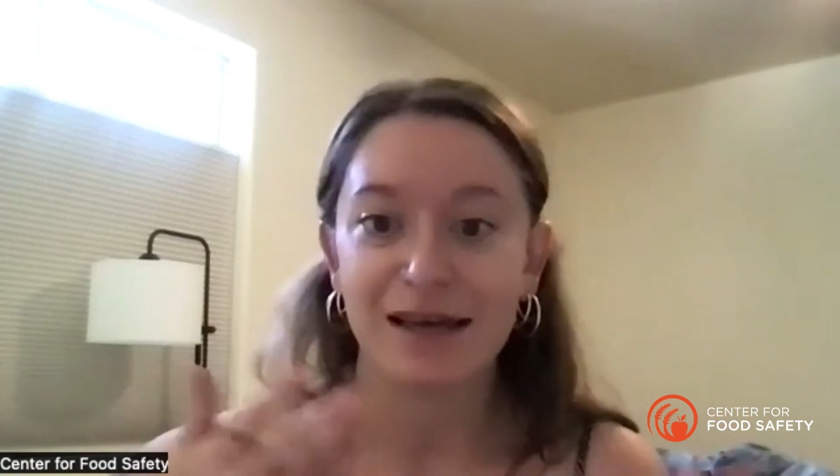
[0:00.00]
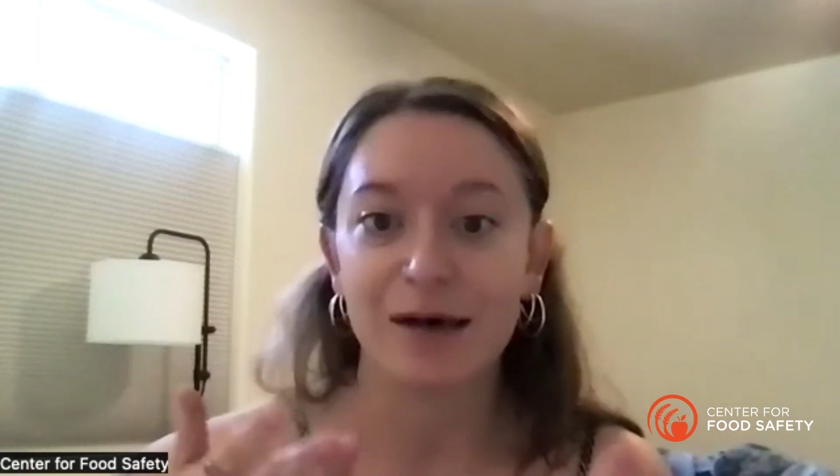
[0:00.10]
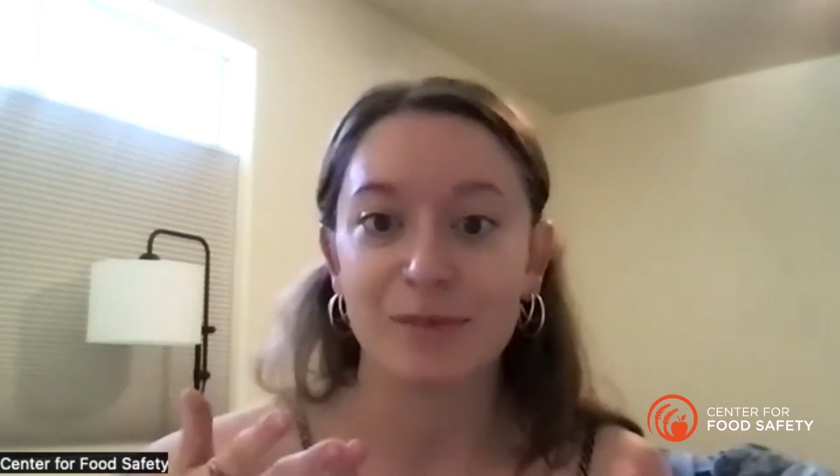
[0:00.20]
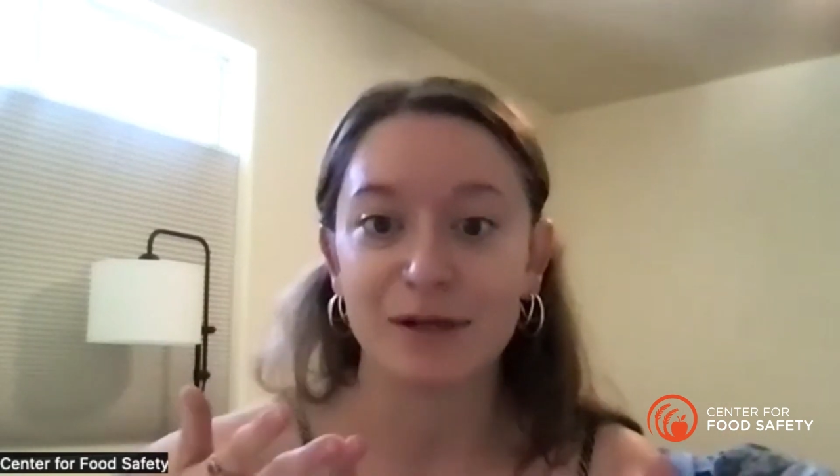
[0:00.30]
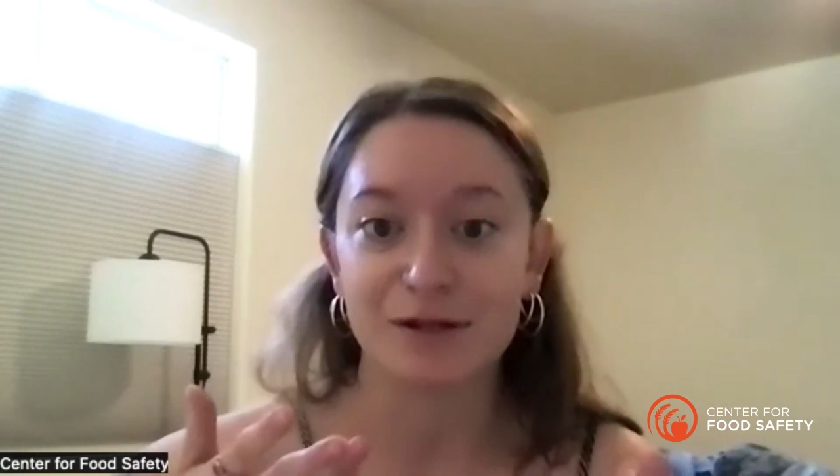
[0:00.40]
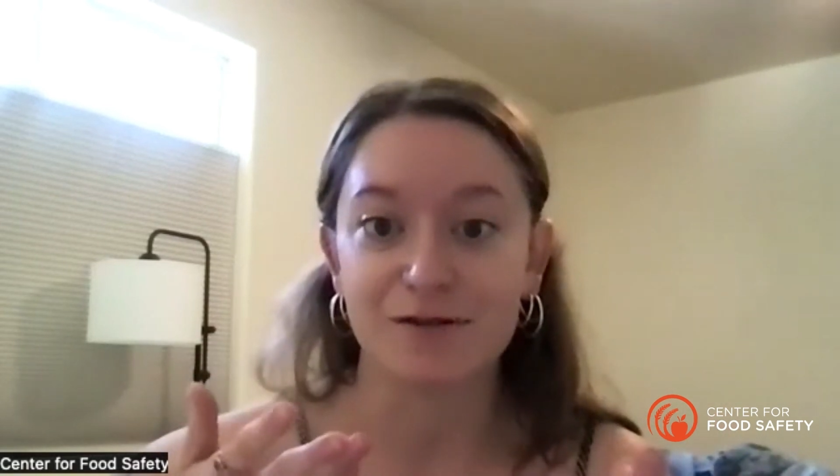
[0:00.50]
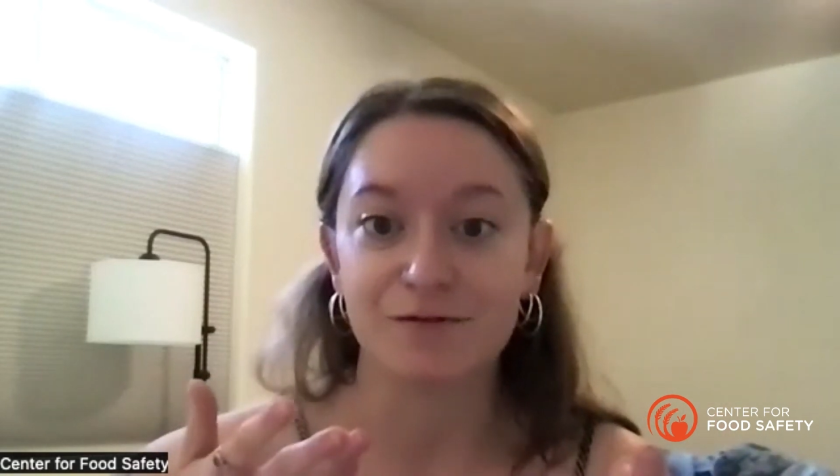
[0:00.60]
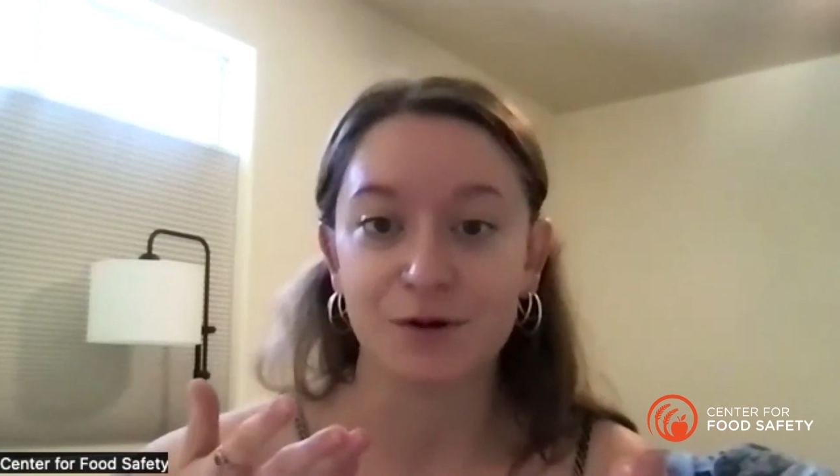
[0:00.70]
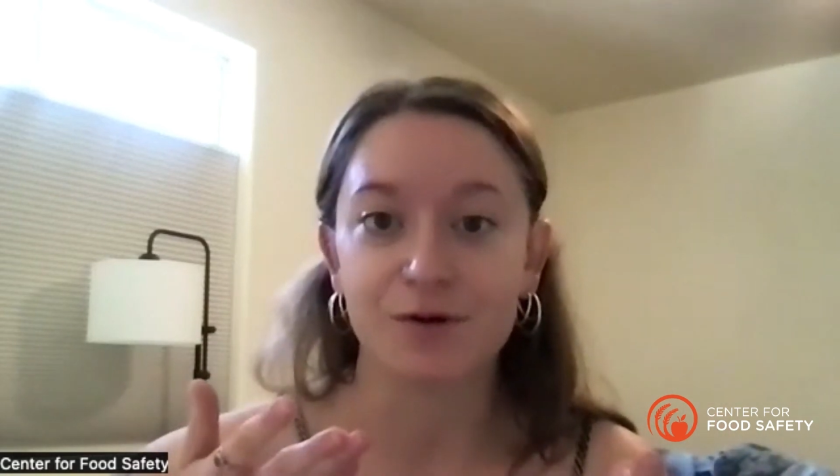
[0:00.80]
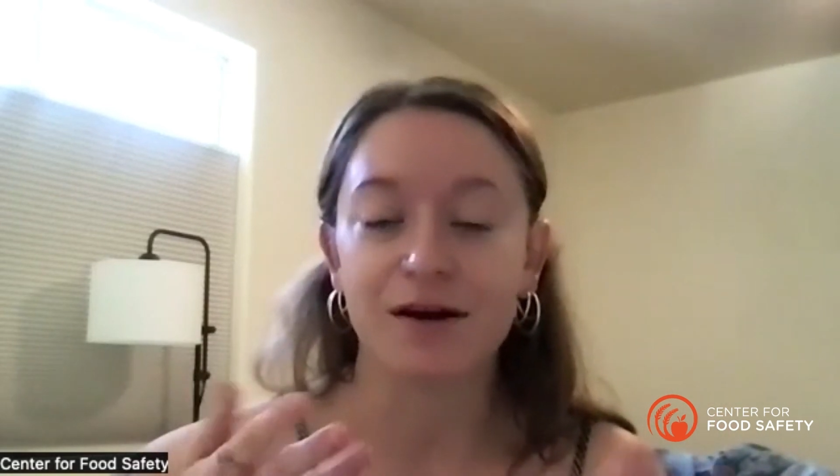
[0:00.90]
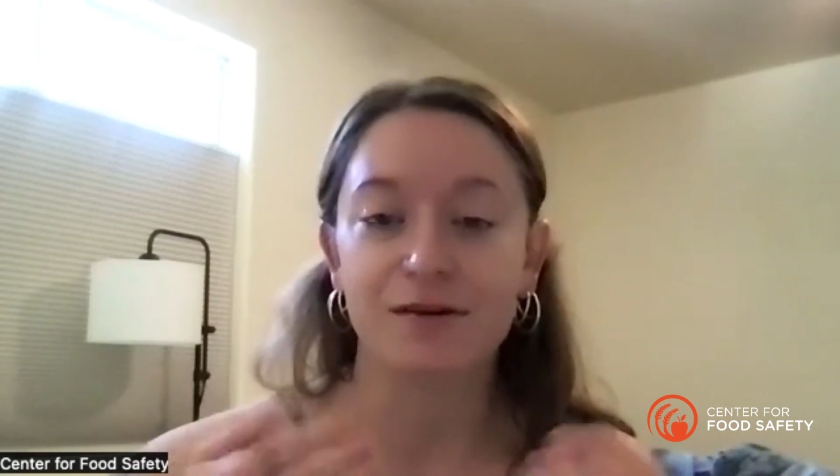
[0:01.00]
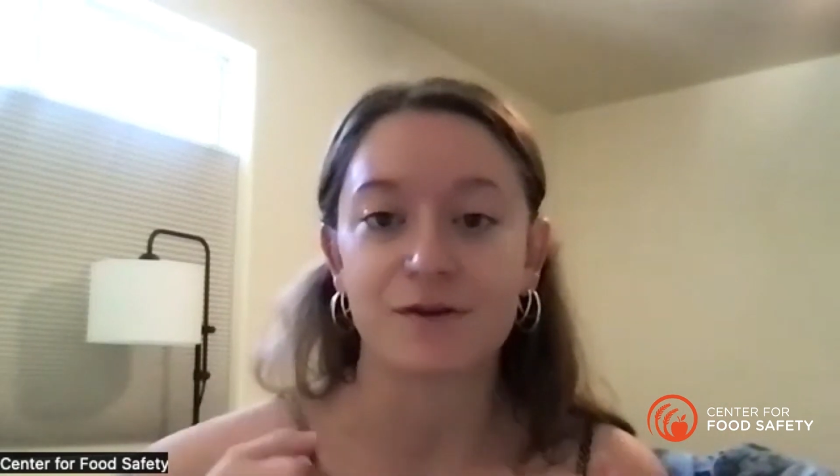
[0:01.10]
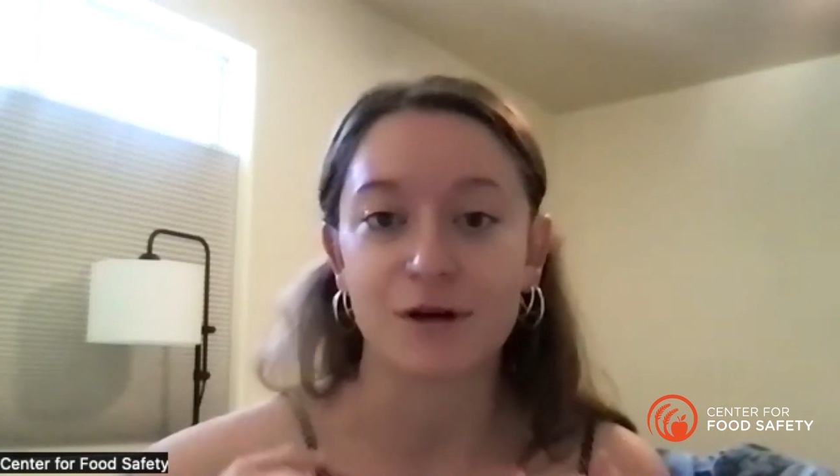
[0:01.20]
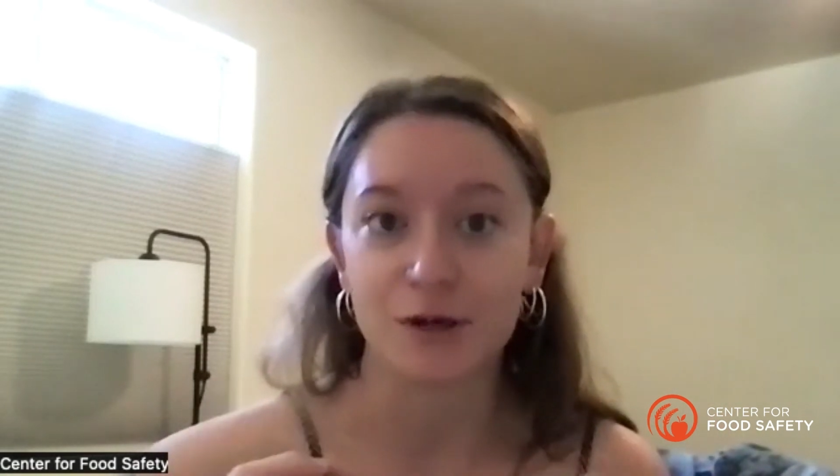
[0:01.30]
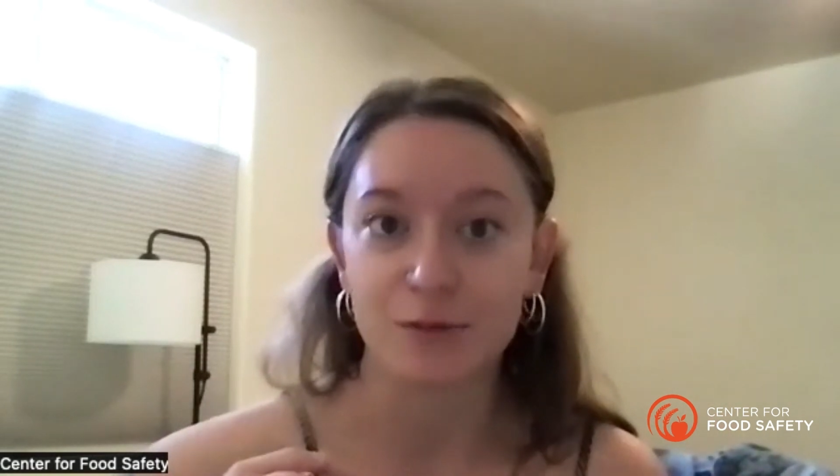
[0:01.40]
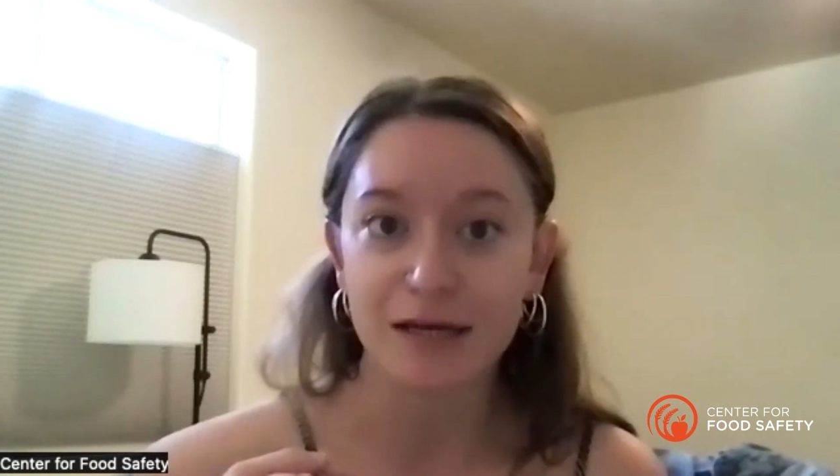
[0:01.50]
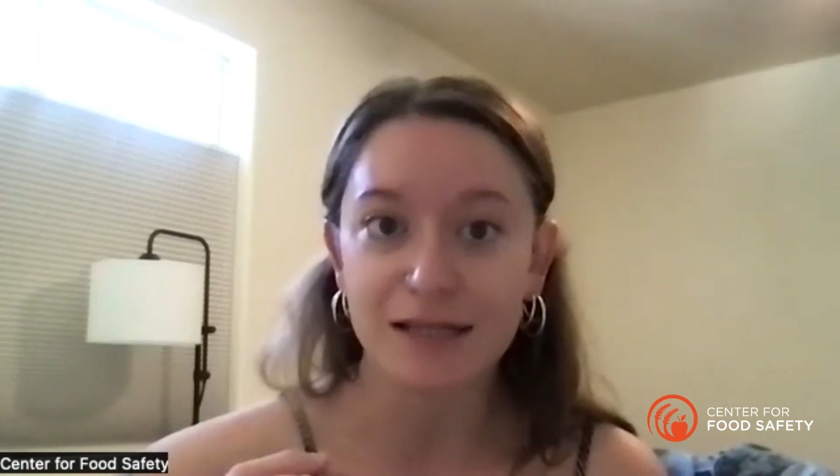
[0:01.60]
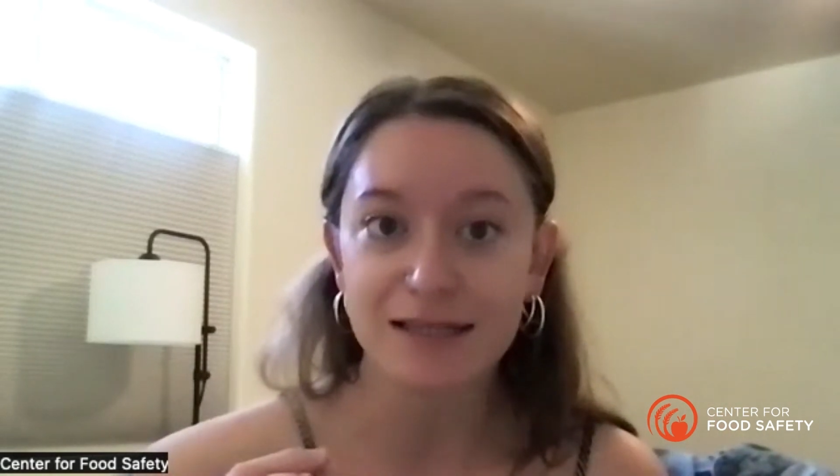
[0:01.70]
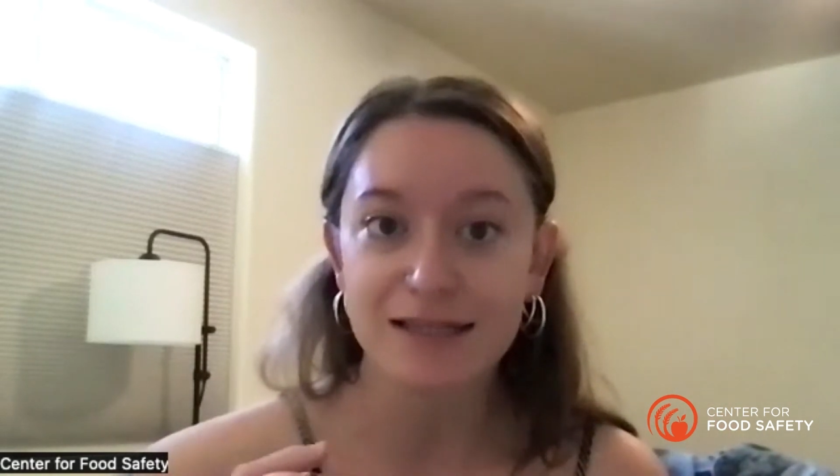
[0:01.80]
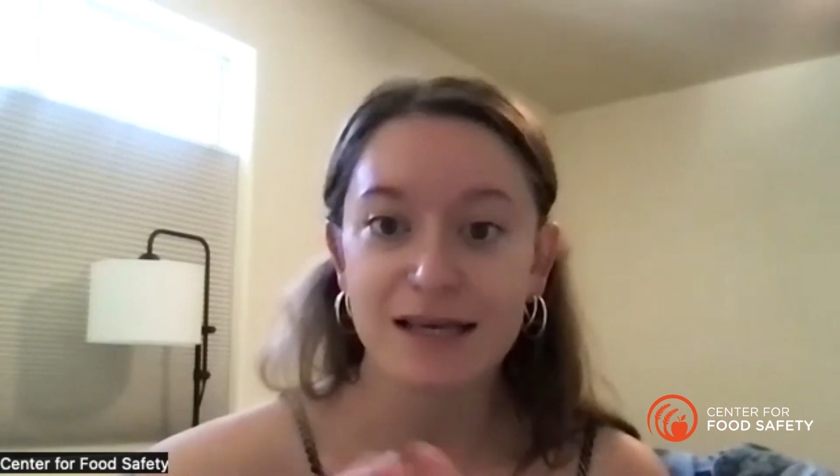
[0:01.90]
helping turn food around for
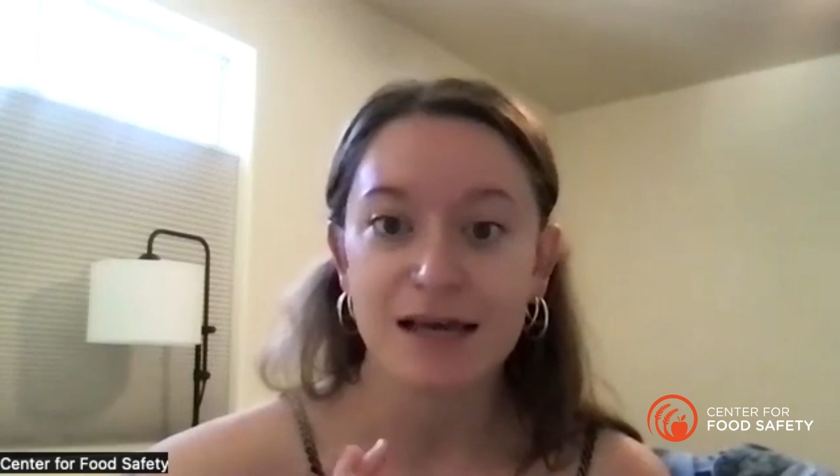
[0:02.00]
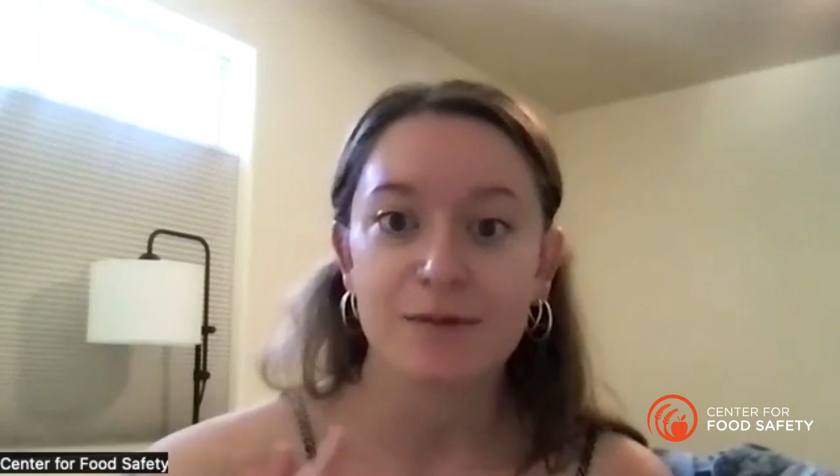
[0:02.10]
humans.